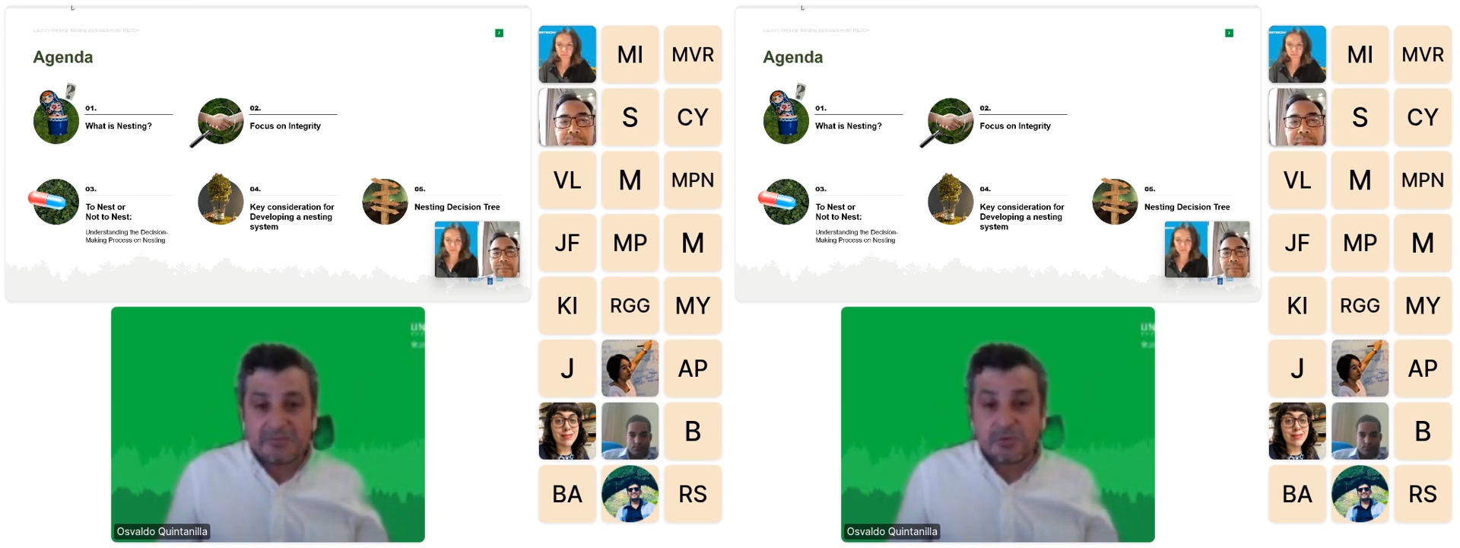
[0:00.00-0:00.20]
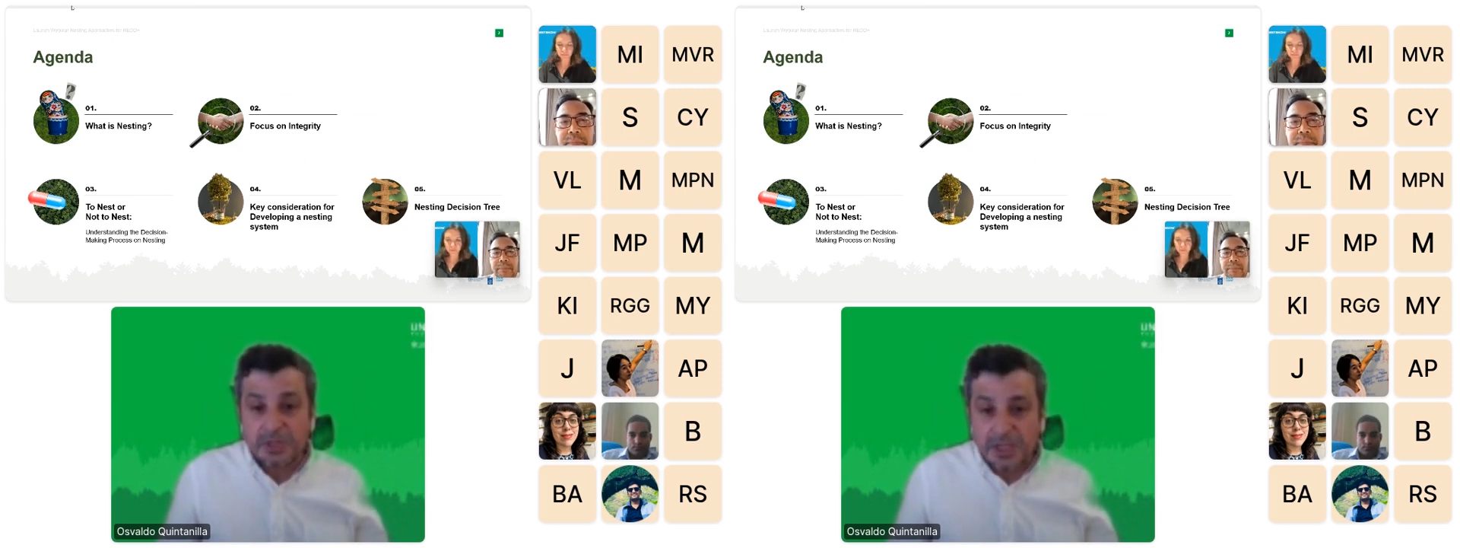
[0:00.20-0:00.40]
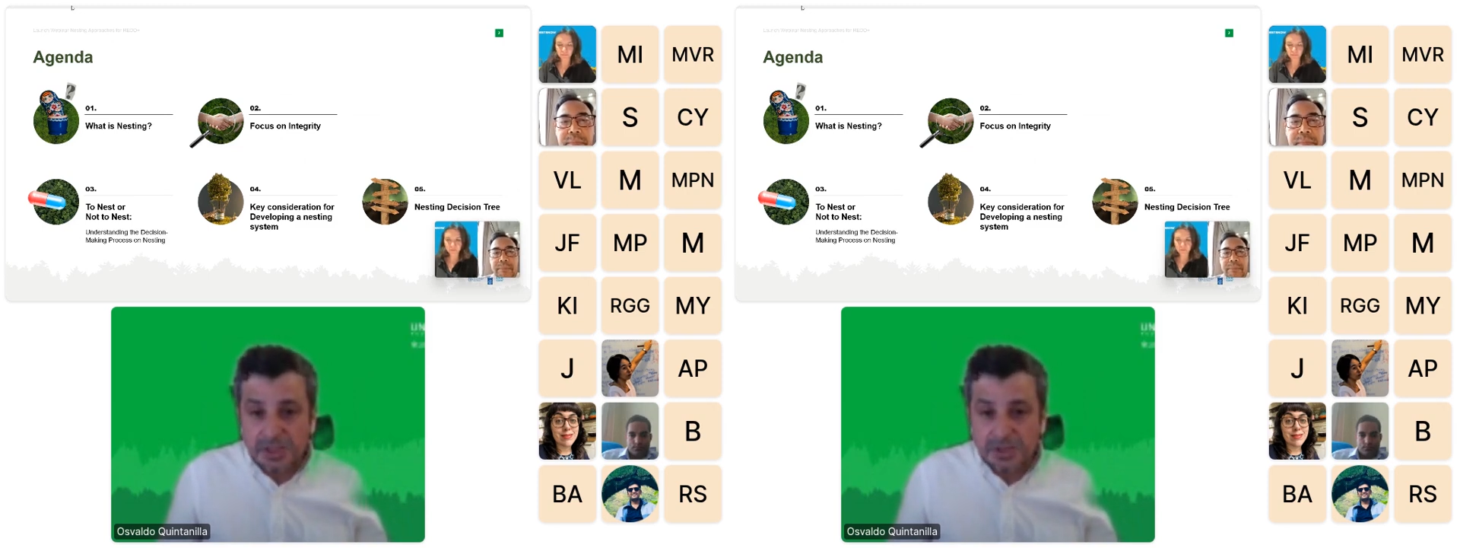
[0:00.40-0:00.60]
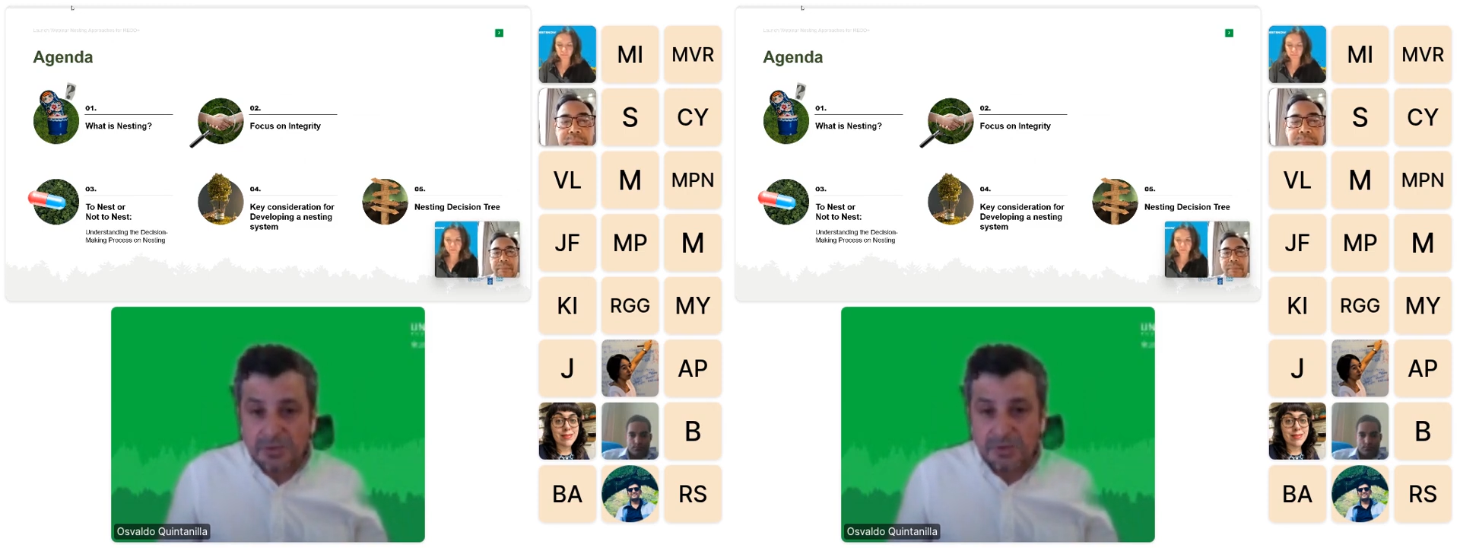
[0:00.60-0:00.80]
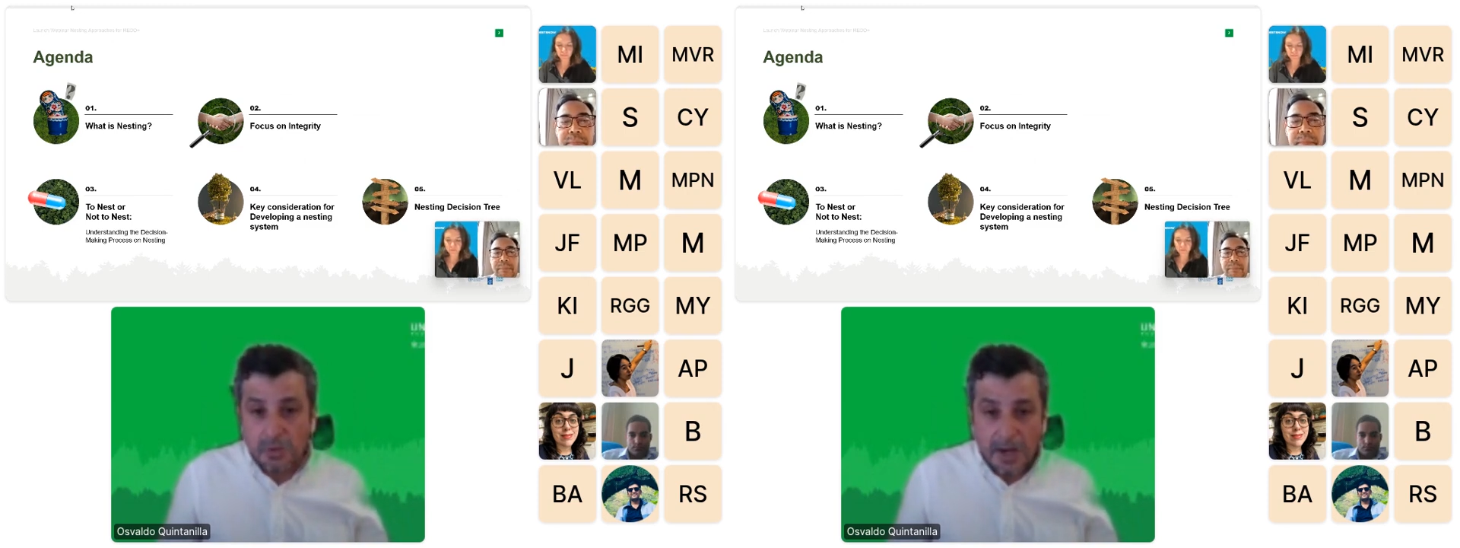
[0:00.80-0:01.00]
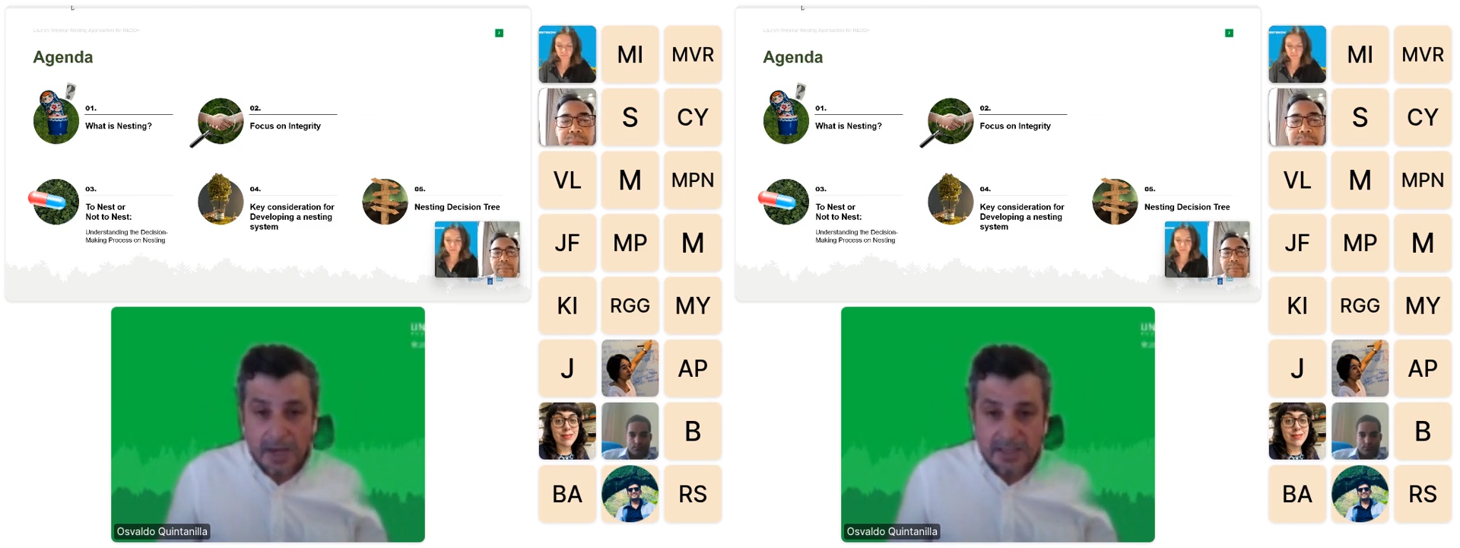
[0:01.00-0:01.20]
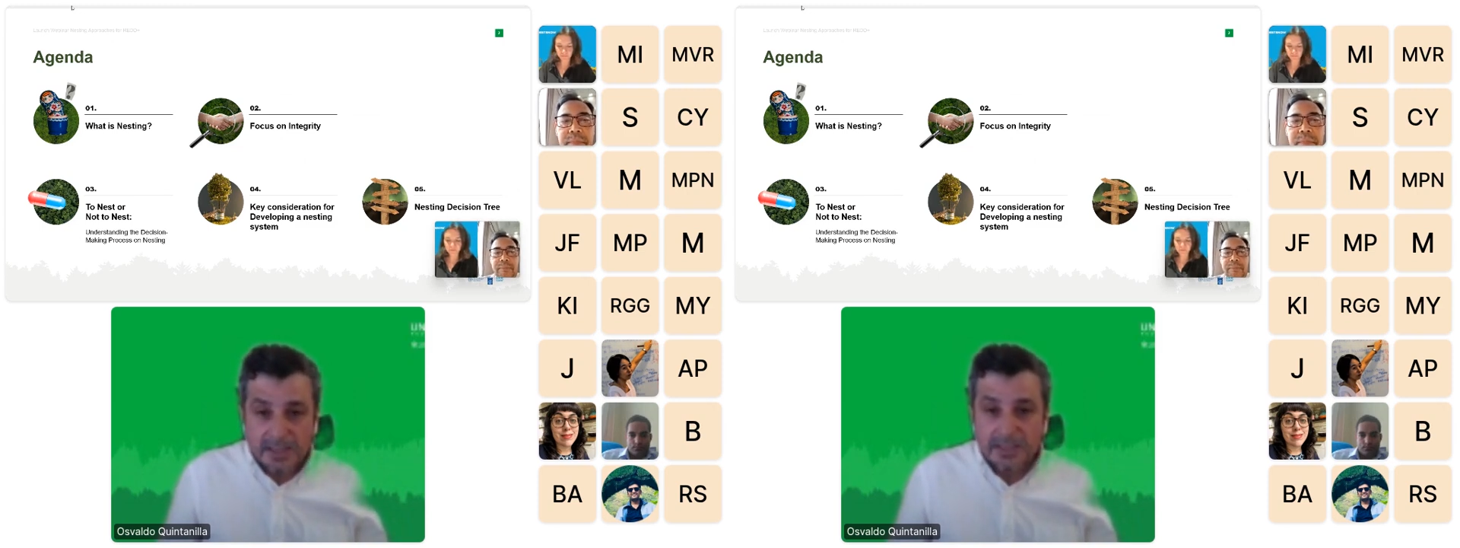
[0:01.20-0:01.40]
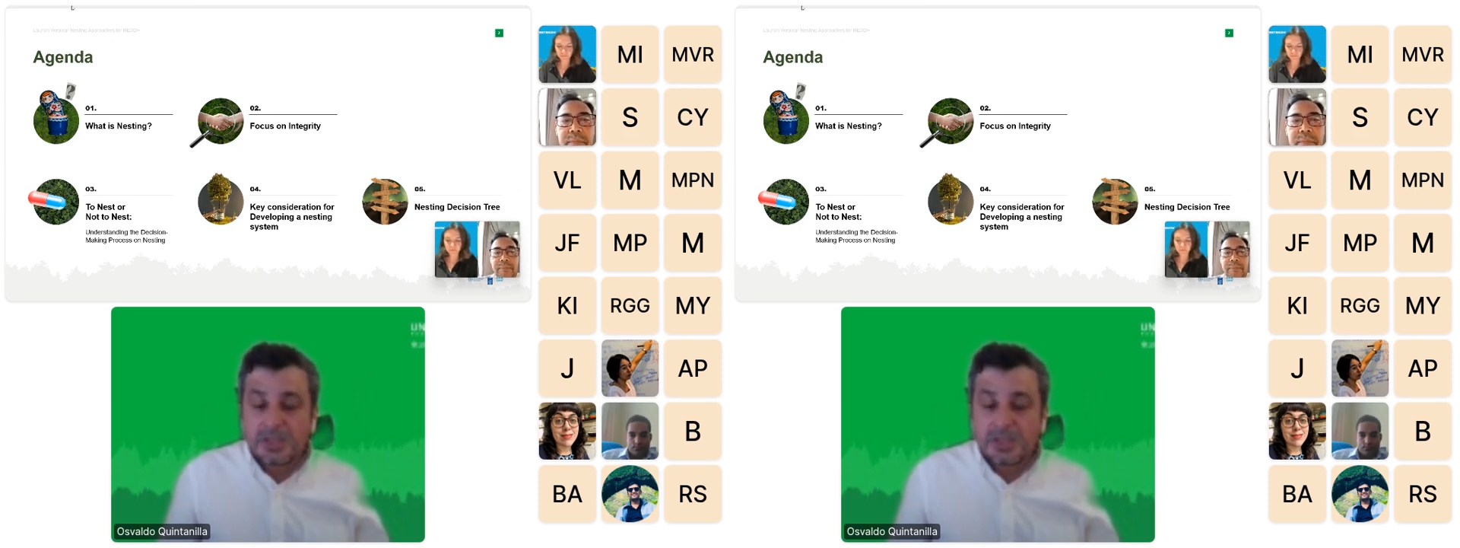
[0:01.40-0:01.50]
foundation required